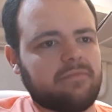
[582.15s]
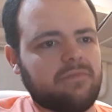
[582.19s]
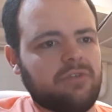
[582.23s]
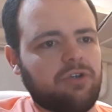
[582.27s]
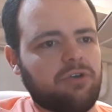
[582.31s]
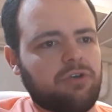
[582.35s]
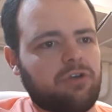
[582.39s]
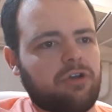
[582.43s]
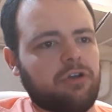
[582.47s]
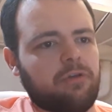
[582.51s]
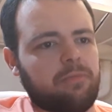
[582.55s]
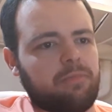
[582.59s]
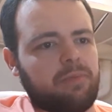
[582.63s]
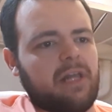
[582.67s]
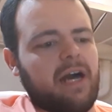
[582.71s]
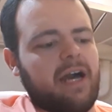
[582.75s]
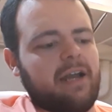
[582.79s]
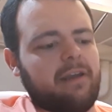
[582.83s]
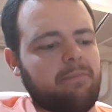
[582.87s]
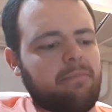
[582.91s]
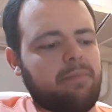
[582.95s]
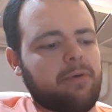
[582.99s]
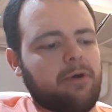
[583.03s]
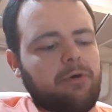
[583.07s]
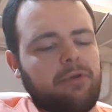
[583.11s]
you could
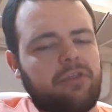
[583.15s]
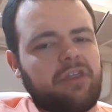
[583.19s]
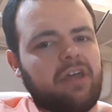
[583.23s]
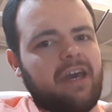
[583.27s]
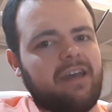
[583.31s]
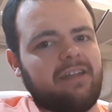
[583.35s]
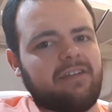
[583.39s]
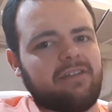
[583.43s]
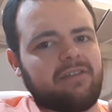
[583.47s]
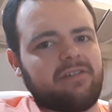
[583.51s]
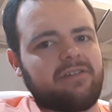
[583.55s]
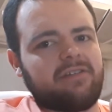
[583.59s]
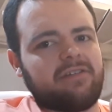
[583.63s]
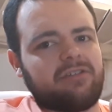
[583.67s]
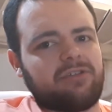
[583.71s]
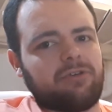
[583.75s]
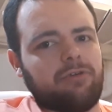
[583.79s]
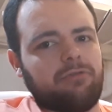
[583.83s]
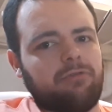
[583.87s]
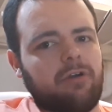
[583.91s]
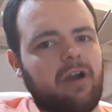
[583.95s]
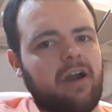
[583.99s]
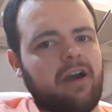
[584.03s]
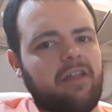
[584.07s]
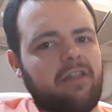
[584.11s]
plan both ends,
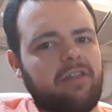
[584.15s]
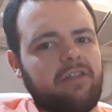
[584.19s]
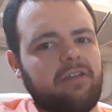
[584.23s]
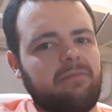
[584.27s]
so rather